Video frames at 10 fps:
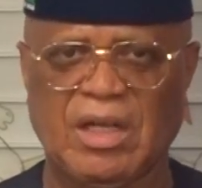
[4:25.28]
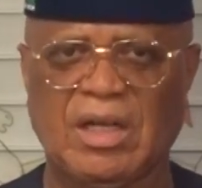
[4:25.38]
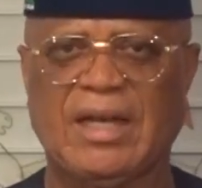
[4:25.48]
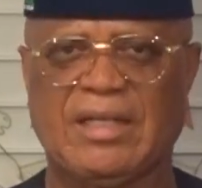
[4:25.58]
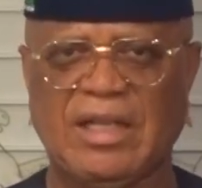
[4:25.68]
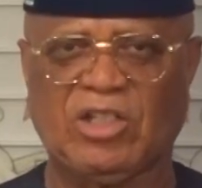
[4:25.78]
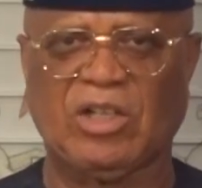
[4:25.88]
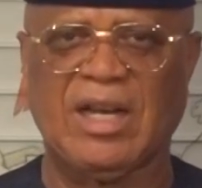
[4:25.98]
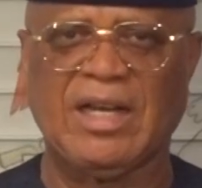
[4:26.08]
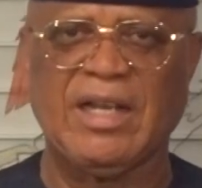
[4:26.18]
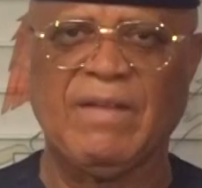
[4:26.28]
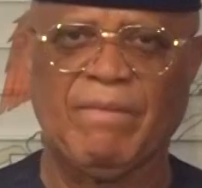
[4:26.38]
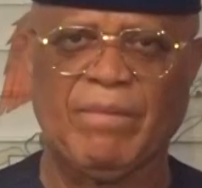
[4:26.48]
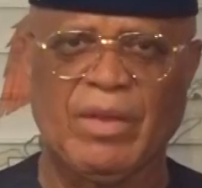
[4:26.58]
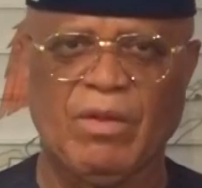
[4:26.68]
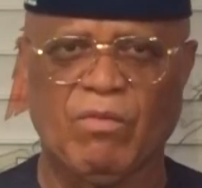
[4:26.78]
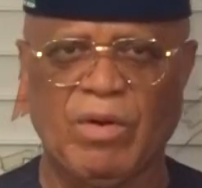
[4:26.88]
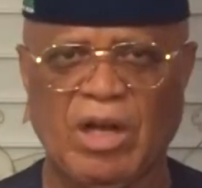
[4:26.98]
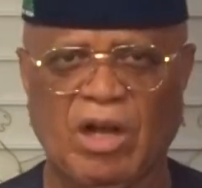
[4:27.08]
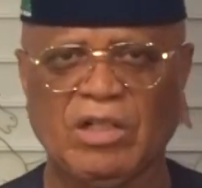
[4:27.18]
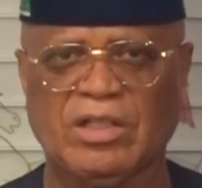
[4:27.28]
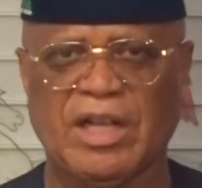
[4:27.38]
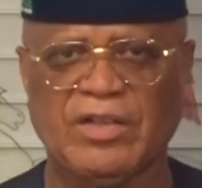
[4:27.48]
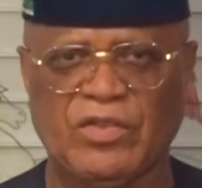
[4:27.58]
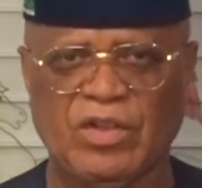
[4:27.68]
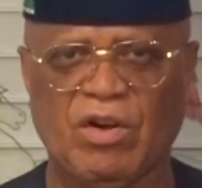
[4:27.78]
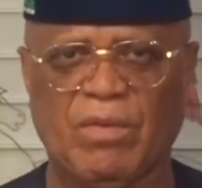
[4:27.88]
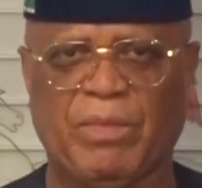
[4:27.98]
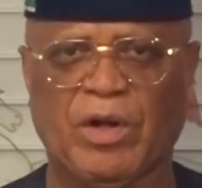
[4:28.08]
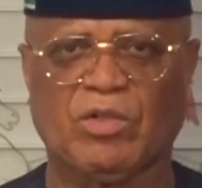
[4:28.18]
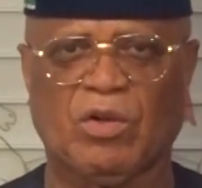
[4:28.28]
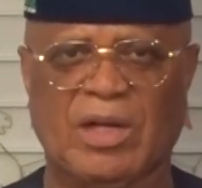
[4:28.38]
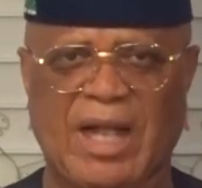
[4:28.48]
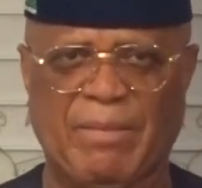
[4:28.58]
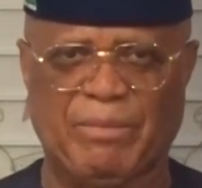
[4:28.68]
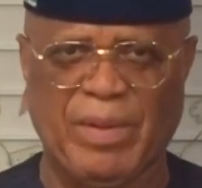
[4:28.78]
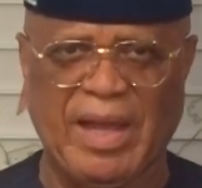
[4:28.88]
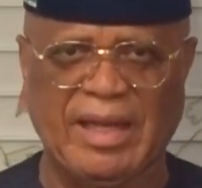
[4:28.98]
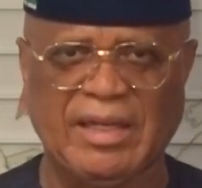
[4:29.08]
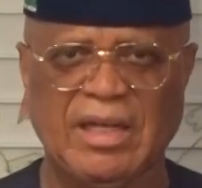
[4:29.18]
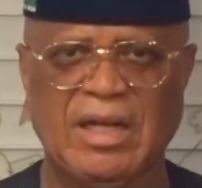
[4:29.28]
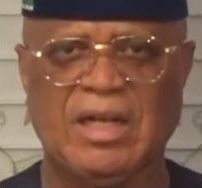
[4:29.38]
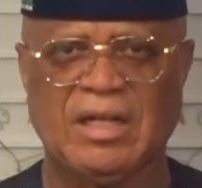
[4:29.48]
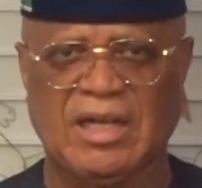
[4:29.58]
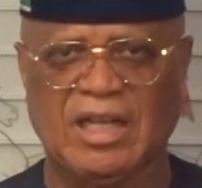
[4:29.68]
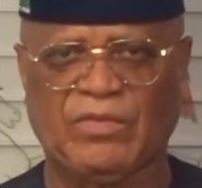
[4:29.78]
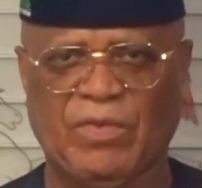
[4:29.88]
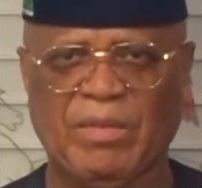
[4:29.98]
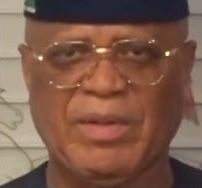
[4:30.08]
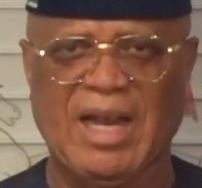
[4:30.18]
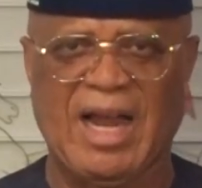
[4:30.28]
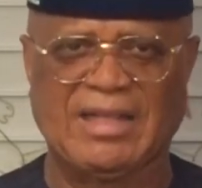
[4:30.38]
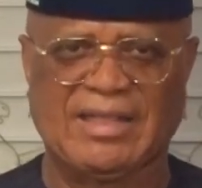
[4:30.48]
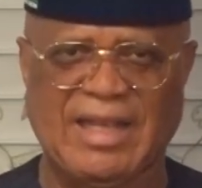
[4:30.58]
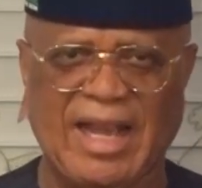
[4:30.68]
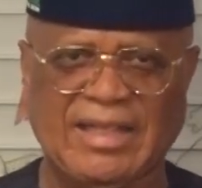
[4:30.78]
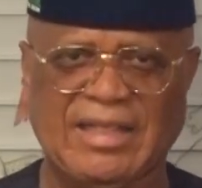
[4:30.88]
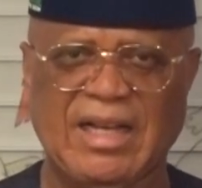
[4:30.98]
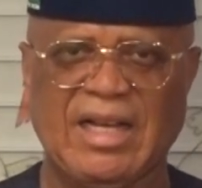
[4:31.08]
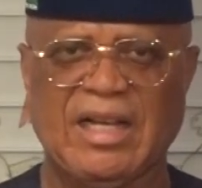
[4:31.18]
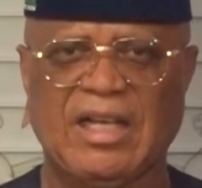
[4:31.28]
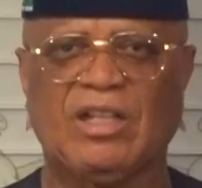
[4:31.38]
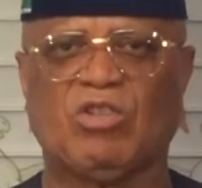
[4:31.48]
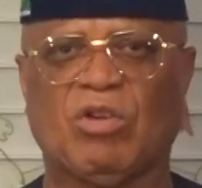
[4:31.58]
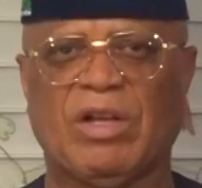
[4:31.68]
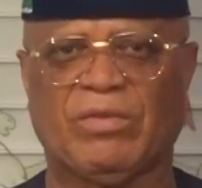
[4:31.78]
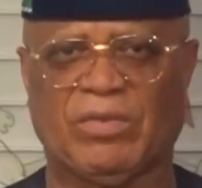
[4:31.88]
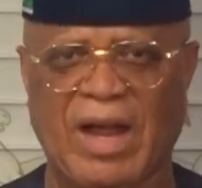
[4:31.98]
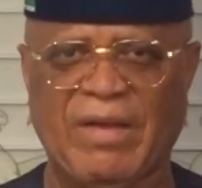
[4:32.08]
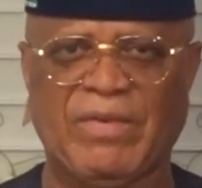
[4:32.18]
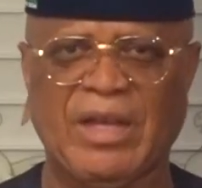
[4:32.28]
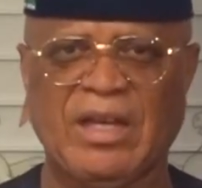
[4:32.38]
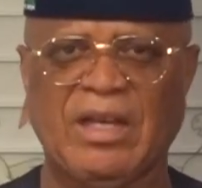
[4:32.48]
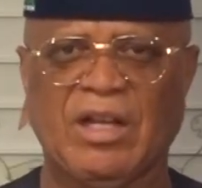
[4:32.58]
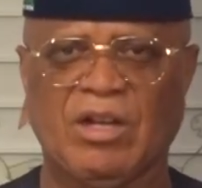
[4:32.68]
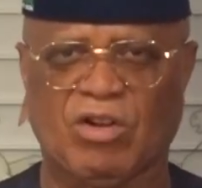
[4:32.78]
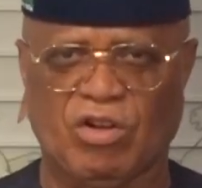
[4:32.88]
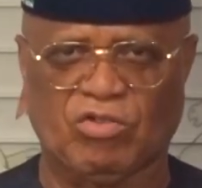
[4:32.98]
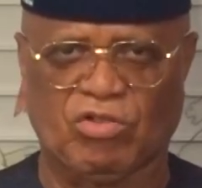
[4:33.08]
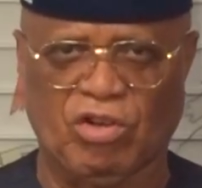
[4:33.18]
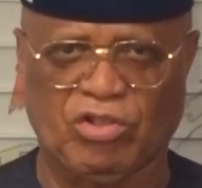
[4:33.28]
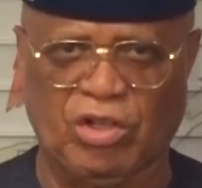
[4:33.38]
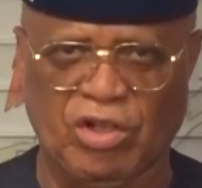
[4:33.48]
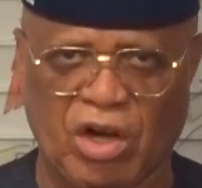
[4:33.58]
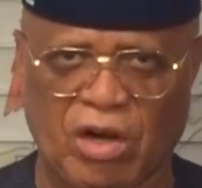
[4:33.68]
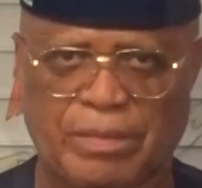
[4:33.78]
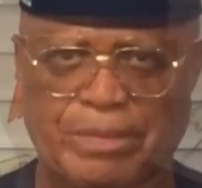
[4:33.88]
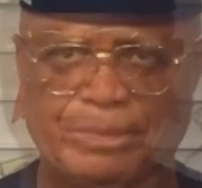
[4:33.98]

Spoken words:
Additionally, we launched a zero pothole campaign, transforming our state into a thriving construction hub.